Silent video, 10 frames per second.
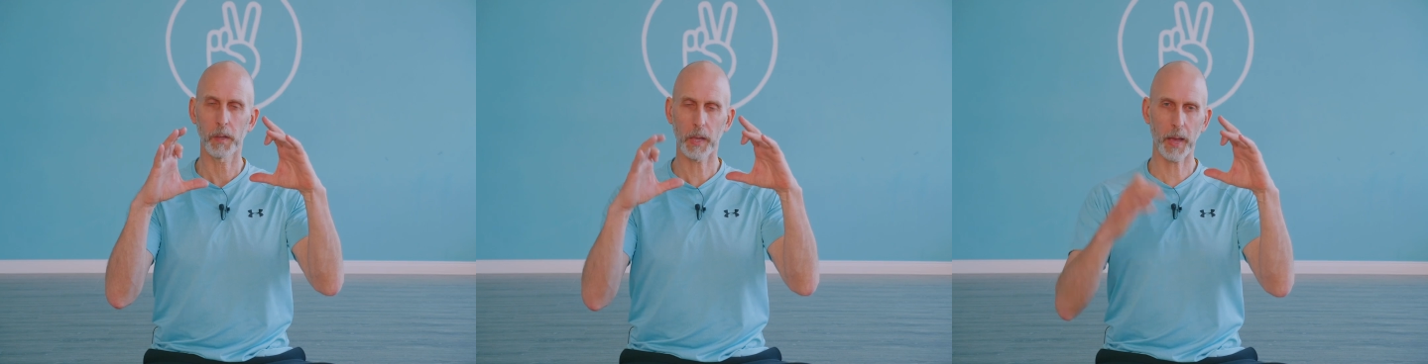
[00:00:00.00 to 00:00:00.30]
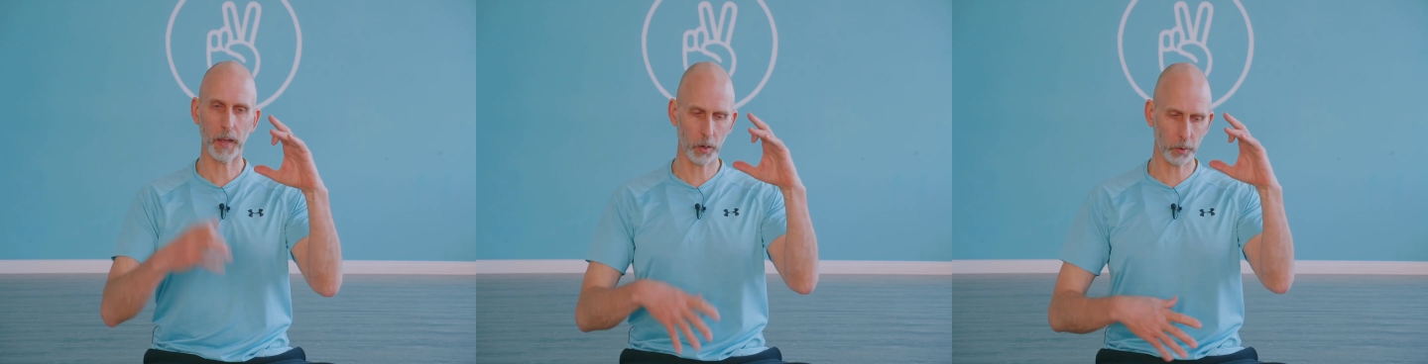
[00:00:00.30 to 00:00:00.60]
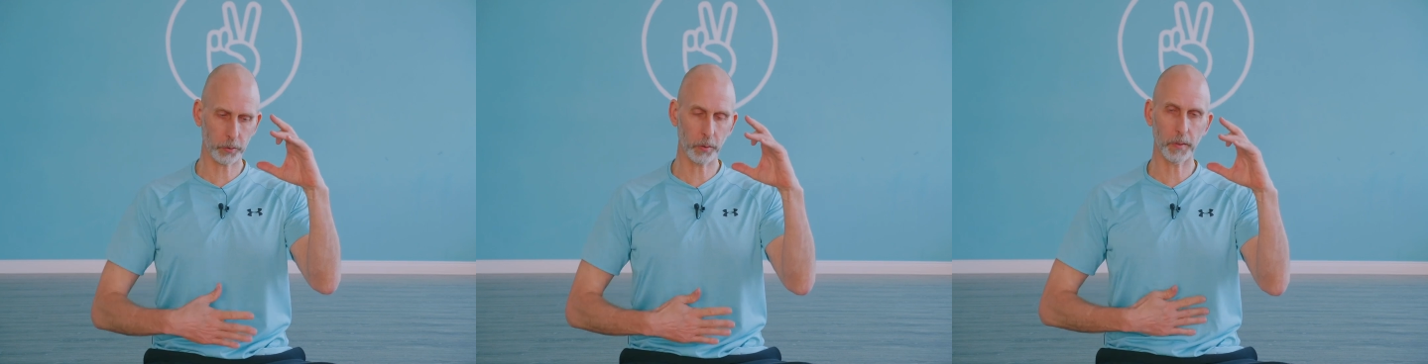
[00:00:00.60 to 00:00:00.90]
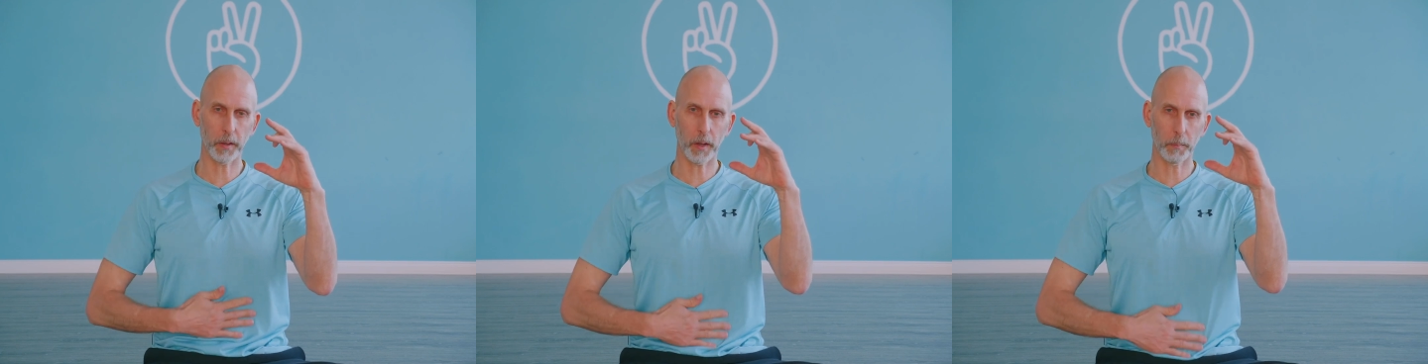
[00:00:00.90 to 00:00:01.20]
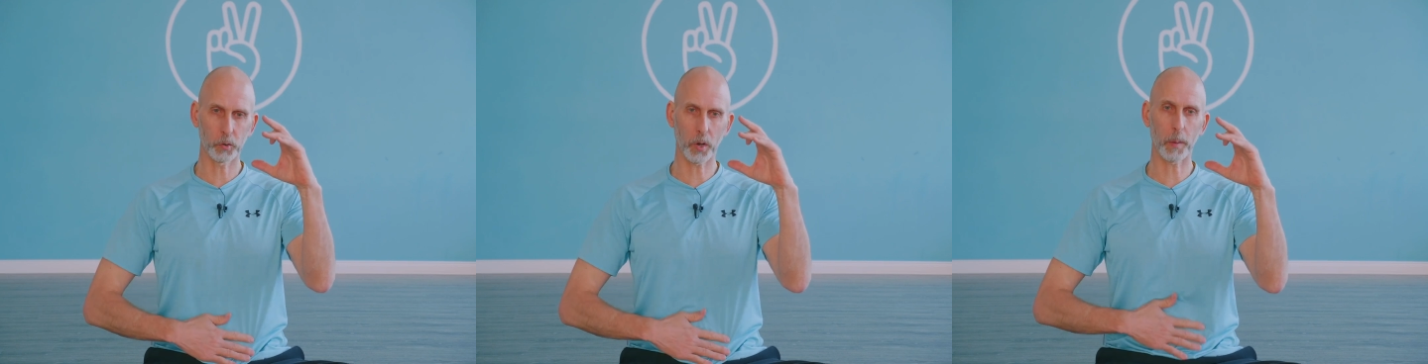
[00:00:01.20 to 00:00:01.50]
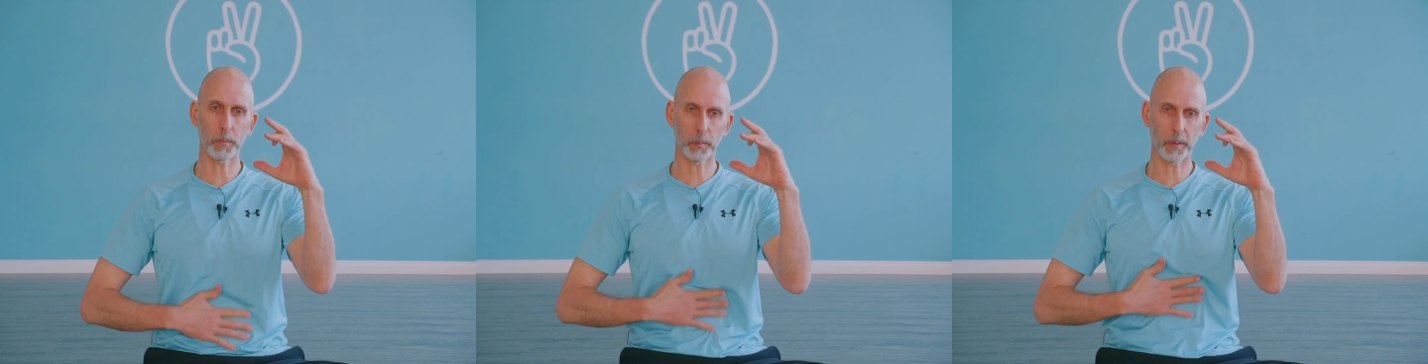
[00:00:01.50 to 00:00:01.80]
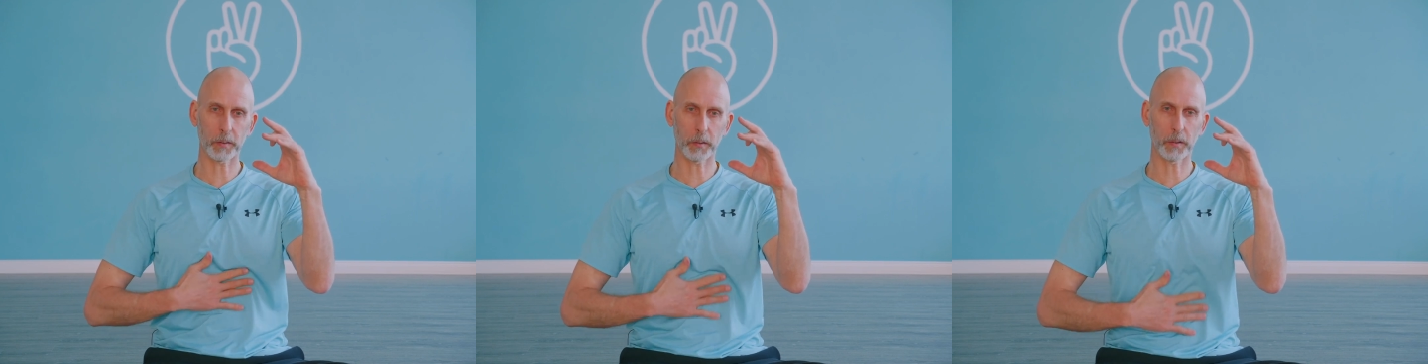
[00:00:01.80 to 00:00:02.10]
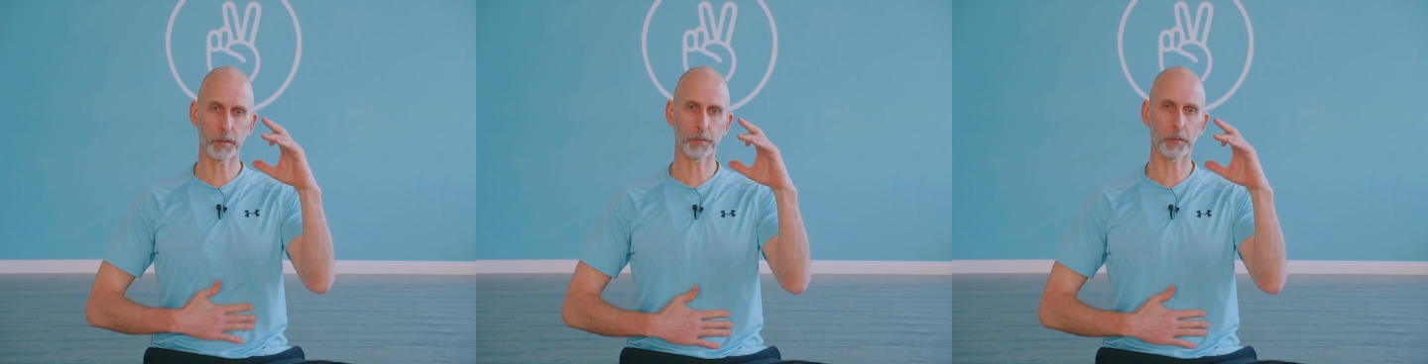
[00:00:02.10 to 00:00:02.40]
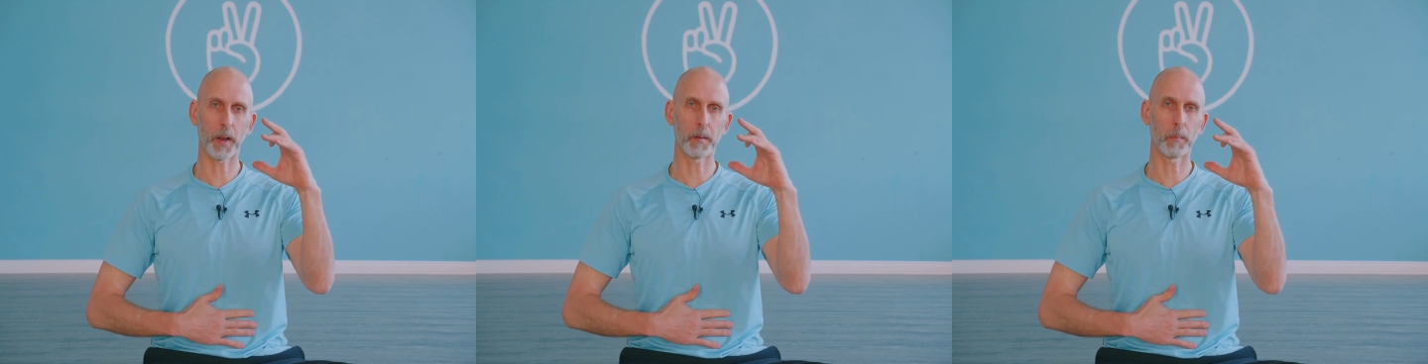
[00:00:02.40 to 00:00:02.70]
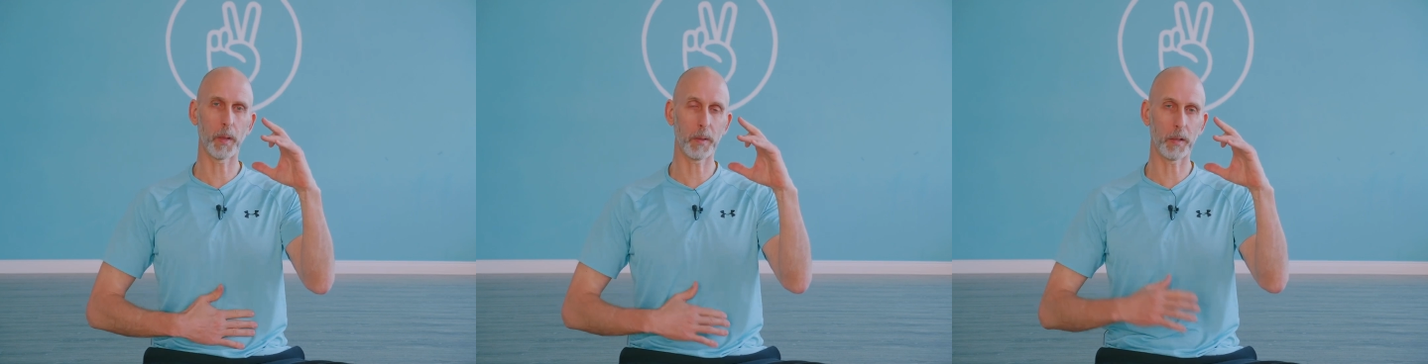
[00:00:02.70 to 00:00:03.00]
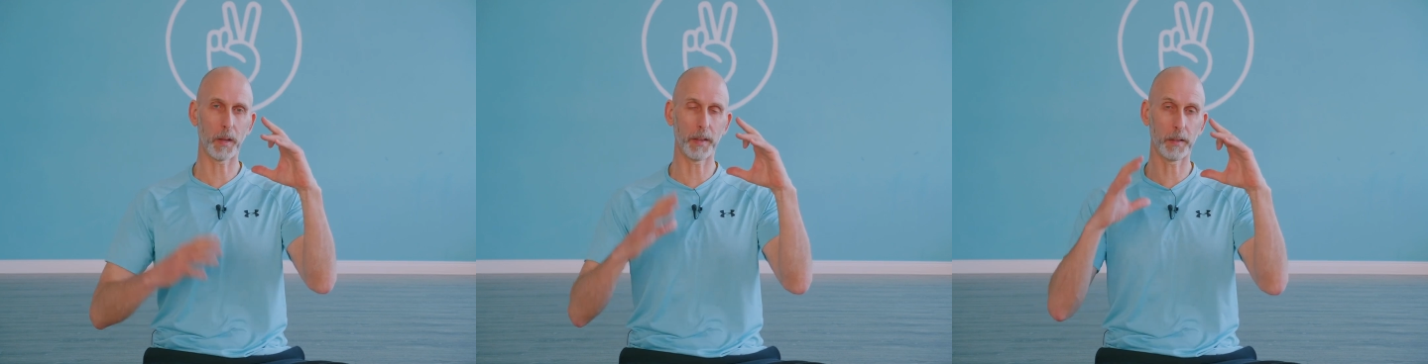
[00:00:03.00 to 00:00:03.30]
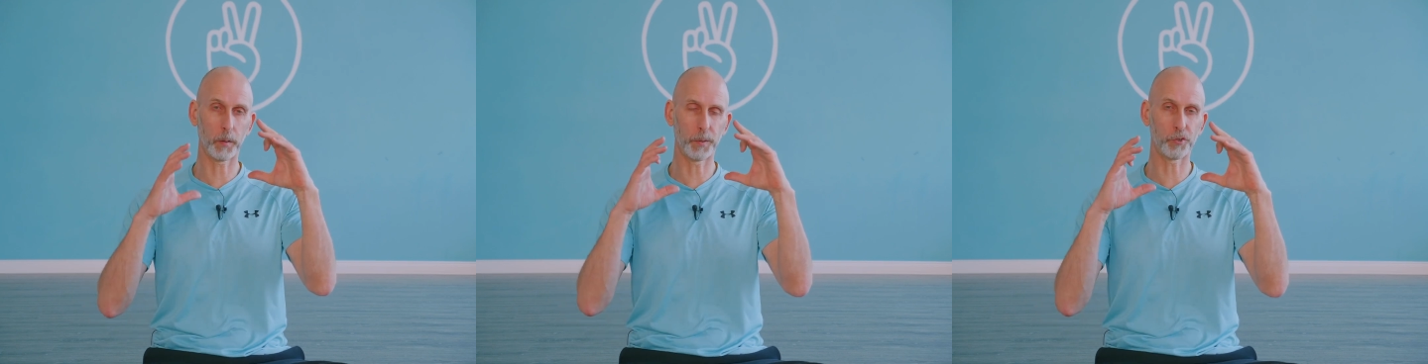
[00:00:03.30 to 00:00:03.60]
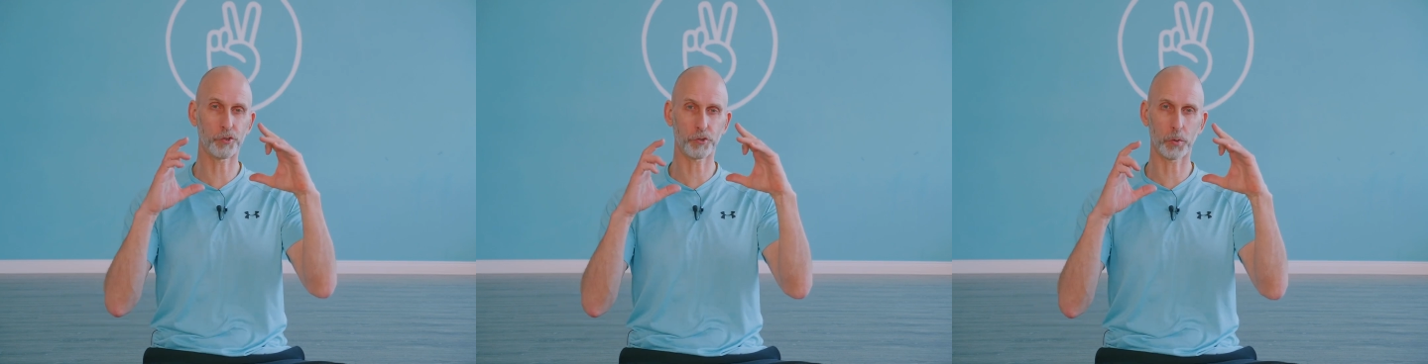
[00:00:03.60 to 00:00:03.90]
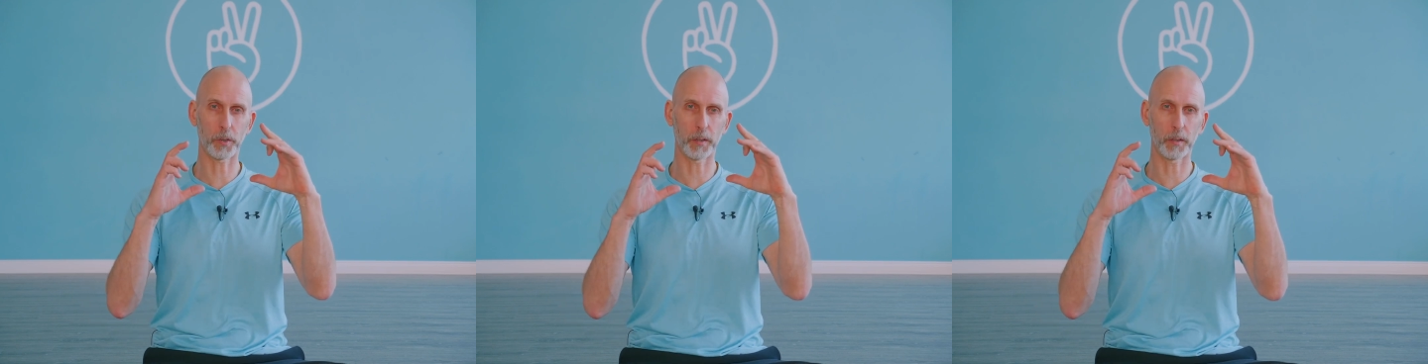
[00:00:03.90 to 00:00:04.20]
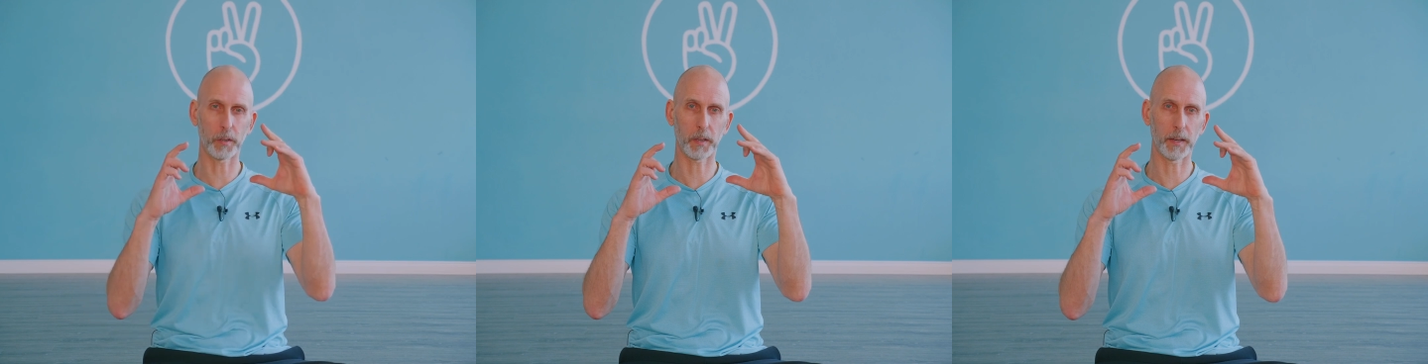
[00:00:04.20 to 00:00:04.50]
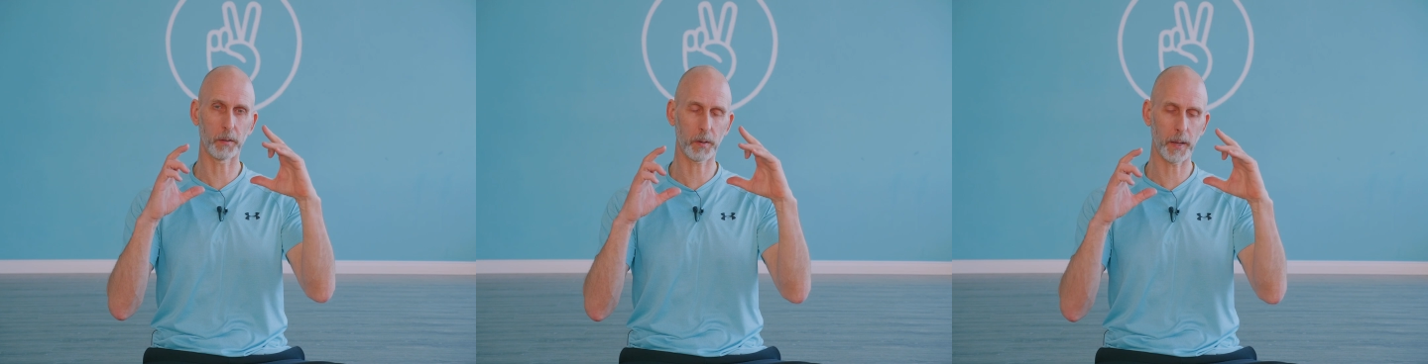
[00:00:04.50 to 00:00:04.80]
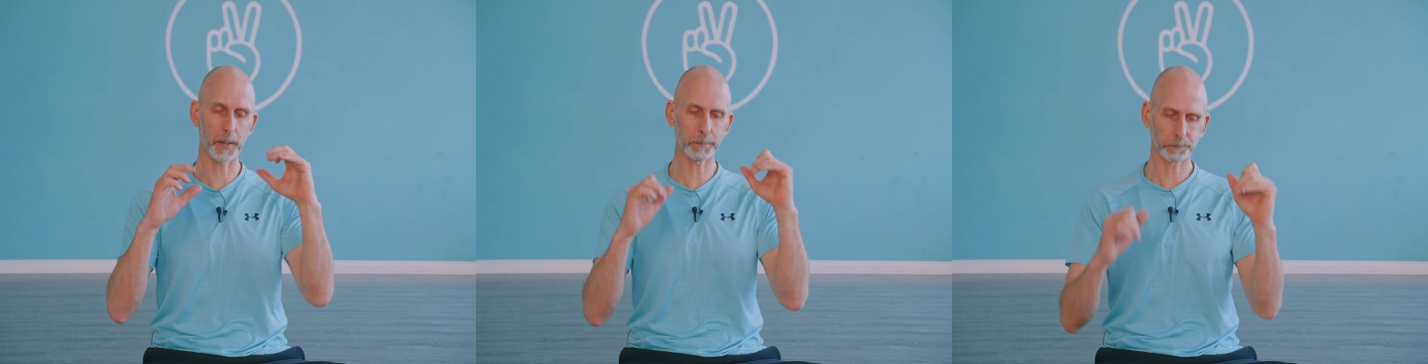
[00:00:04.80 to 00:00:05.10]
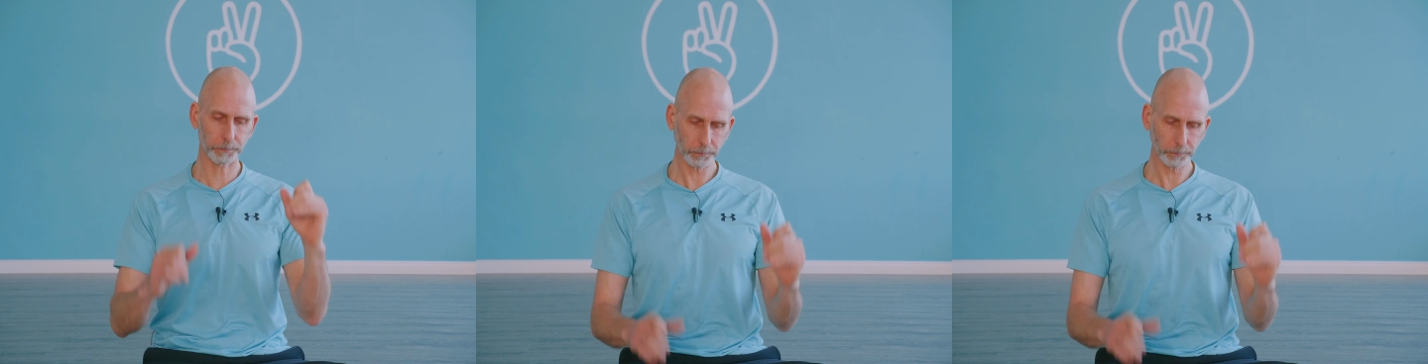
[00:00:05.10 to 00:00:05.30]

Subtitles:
Yeah, and also the abdominal muscles in the front may be a little bit shorter looking, okay?